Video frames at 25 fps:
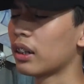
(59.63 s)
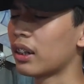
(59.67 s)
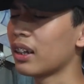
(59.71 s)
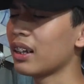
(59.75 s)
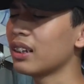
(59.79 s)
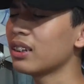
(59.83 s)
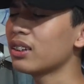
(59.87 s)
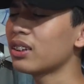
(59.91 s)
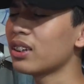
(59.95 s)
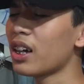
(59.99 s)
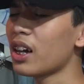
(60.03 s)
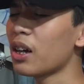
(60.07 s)

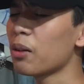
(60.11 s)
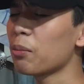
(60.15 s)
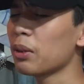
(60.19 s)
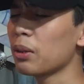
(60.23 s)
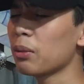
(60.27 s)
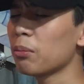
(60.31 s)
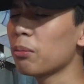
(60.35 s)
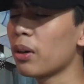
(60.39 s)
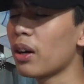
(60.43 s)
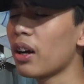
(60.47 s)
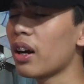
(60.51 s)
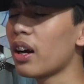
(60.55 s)
Cause I've
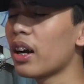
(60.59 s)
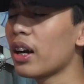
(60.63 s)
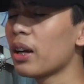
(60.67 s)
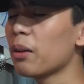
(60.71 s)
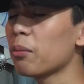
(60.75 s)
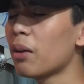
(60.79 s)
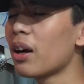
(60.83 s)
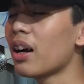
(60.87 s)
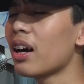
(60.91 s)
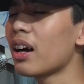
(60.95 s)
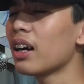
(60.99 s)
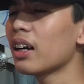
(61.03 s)
been by
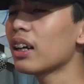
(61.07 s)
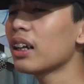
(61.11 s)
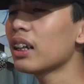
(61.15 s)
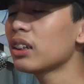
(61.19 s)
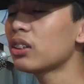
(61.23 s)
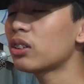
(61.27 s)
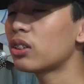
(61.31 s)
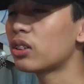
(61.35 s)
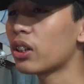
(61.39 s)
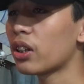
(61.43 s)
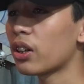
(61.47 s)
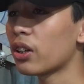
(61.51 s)

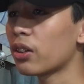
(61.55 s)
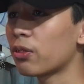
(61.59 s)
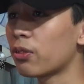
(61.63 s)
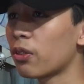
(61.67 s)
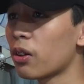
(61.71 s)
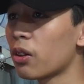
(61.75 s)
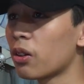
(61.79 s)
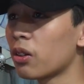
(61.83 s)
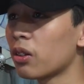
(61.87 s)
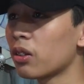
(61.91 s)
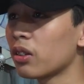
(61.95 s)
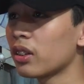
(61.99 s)
myself
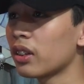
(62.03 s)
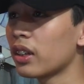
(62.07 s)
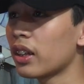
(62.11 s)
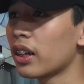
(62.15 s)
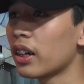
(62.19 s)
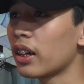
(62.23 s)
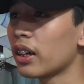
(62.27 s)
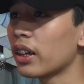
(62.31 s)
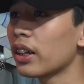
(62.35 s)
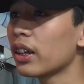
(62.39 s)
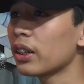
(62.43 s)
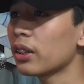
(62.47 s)
all
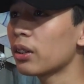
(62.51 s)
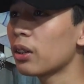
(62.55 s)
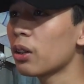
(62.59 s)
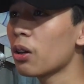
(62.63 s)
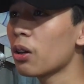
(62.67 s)
night